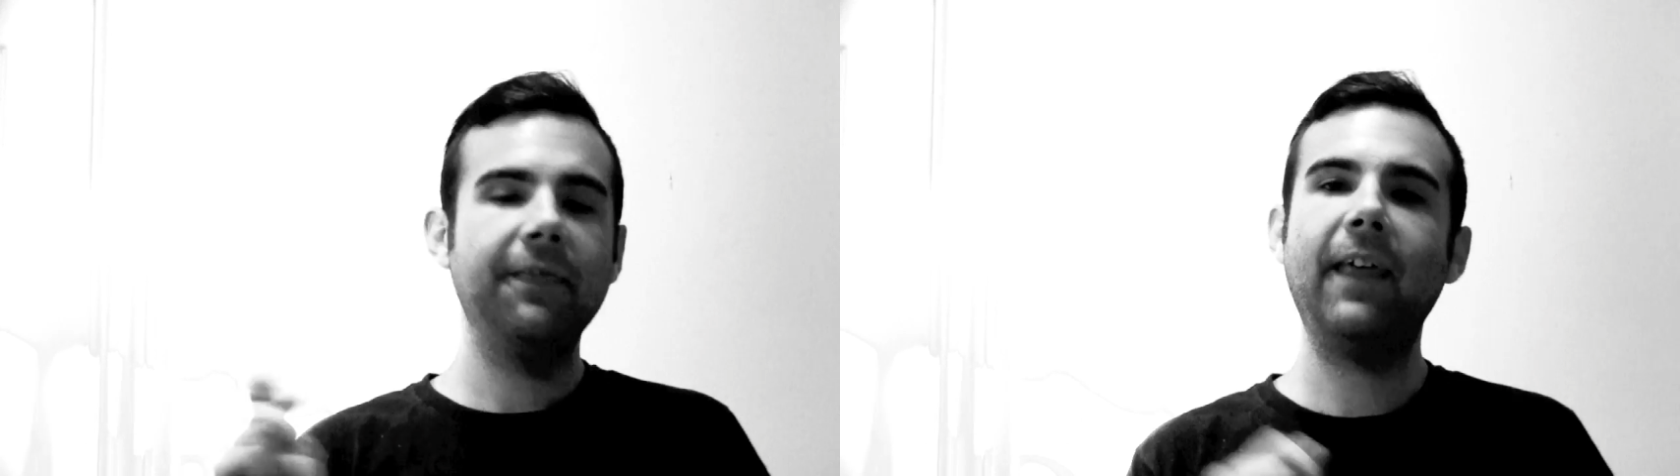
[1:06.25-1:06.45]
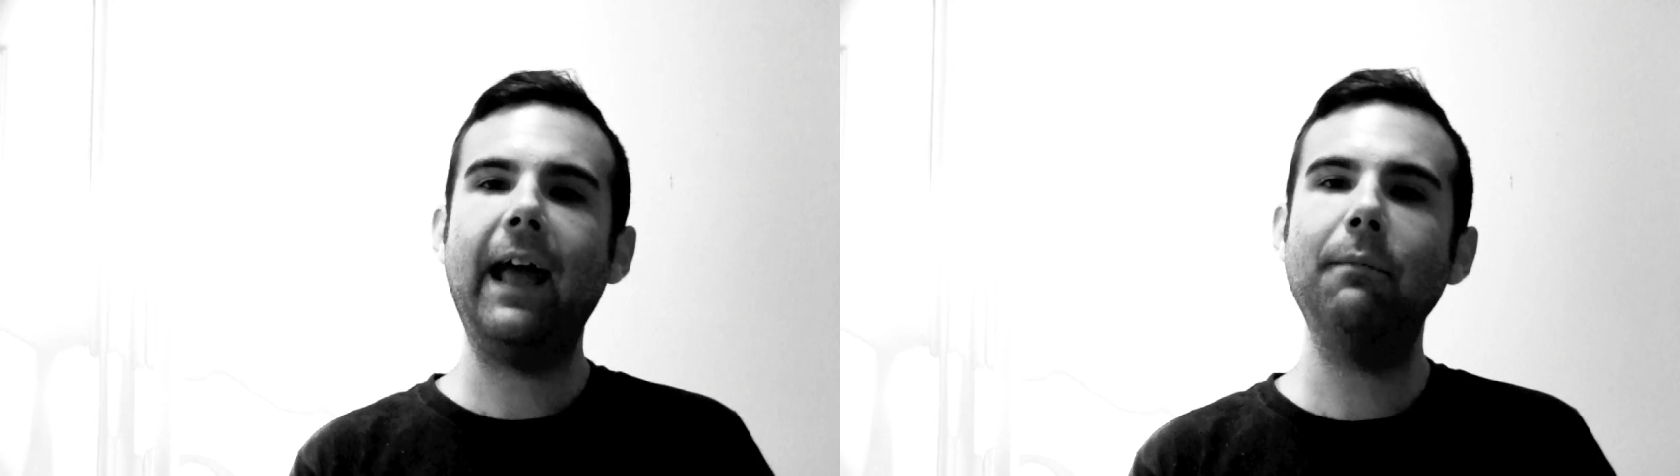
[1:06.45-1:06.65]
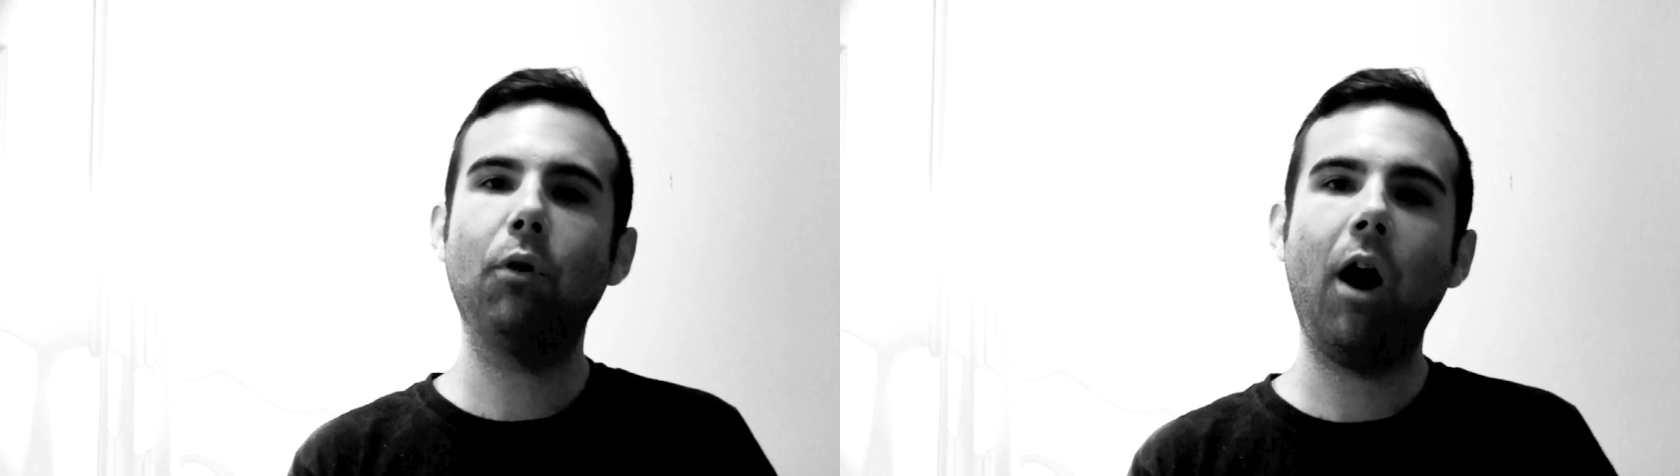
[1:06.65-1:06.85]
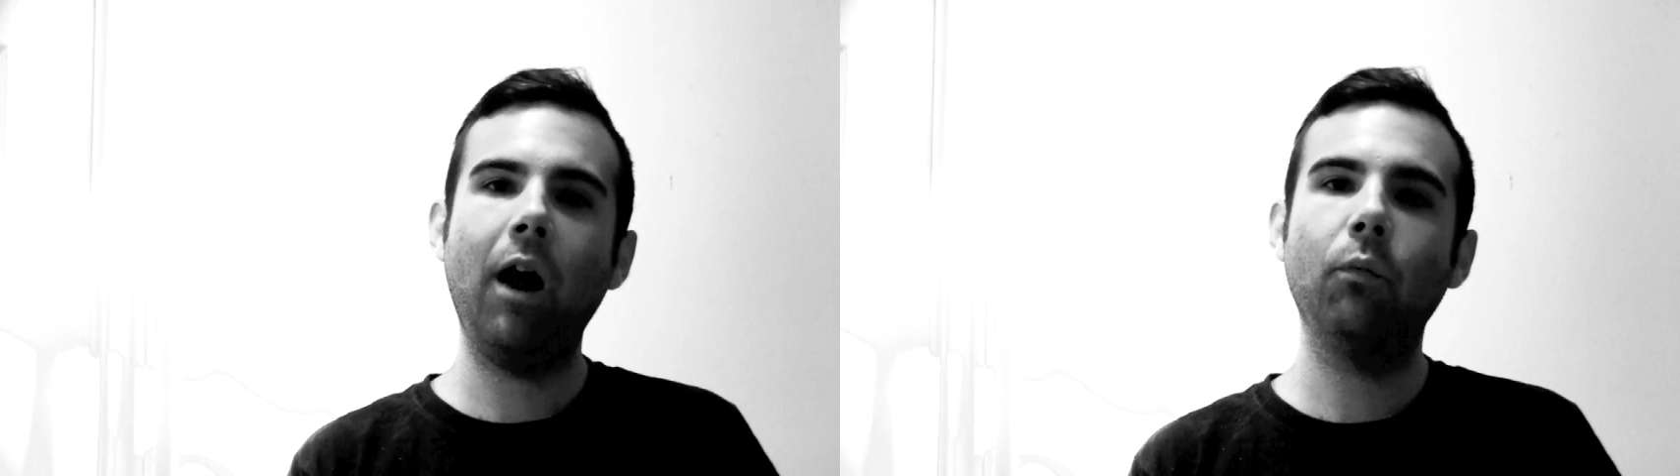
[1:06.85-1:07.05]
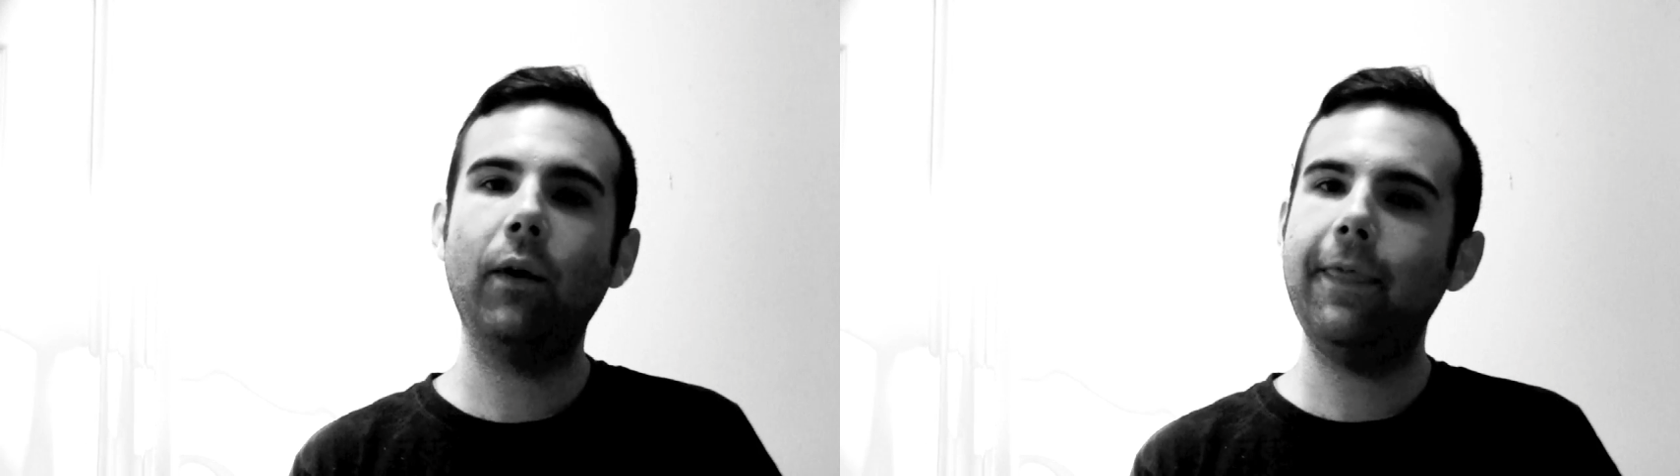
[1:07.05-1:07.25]
they
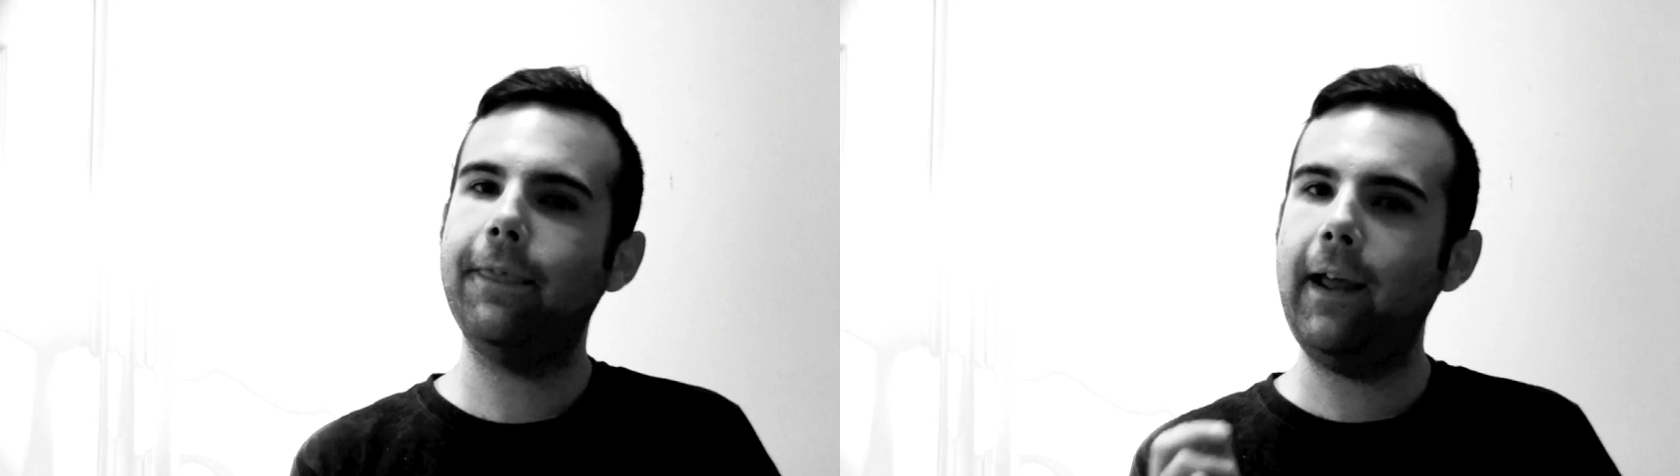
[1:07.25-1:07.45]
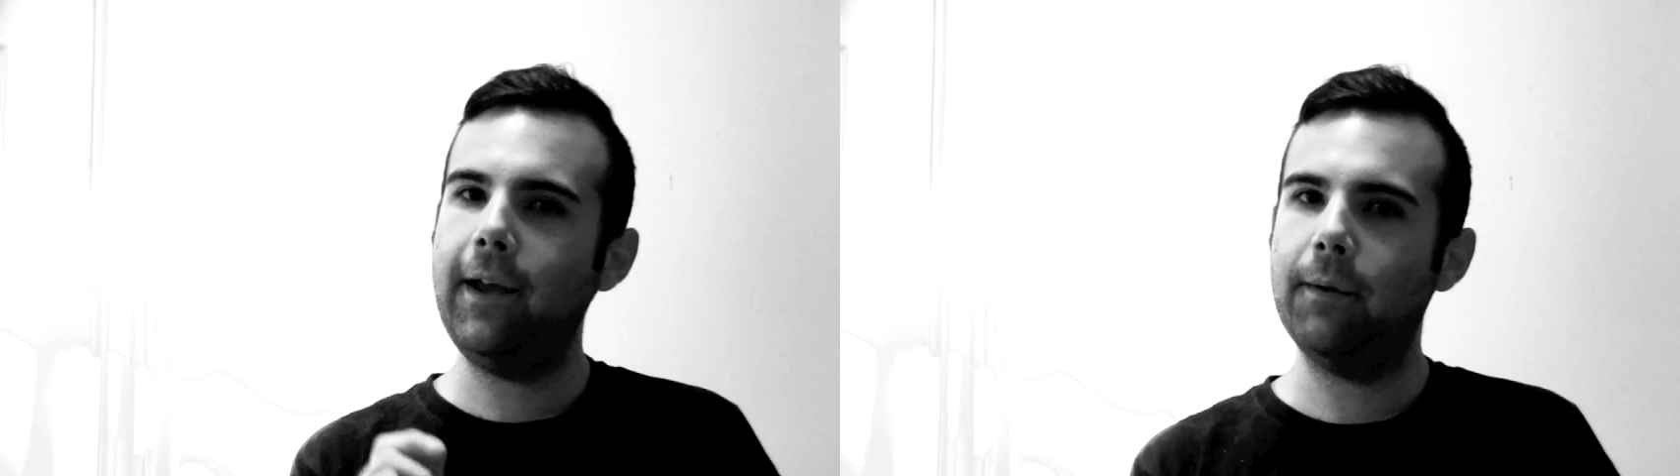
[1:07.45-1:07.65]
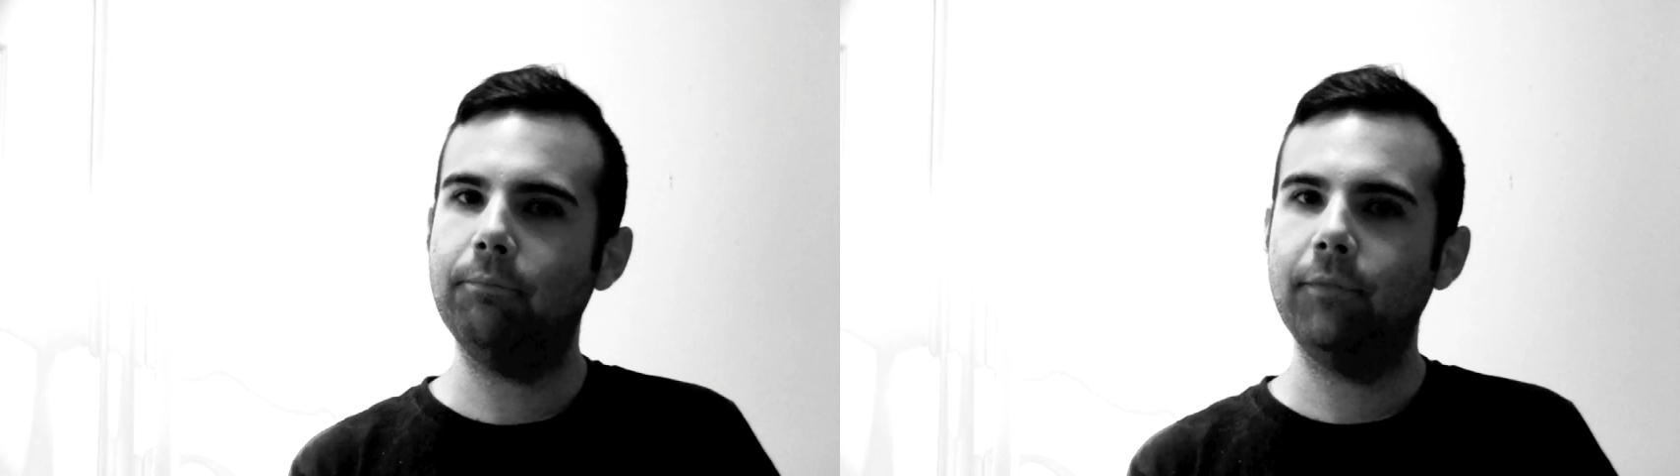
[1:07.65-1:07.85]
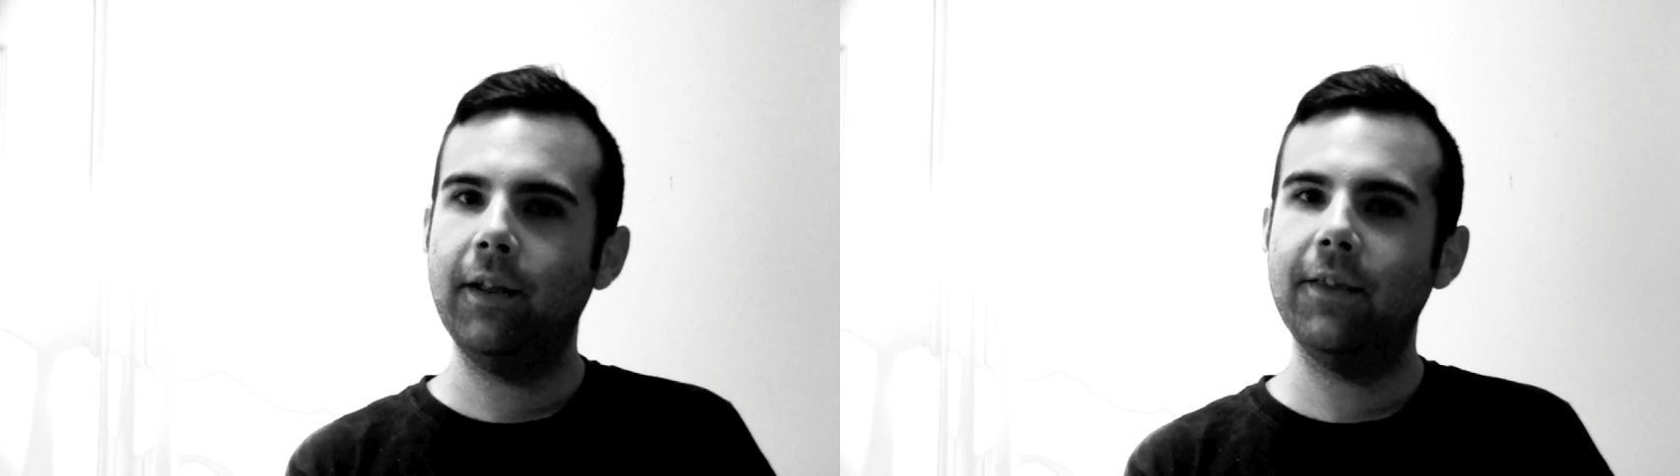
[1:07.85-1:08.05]
brought with them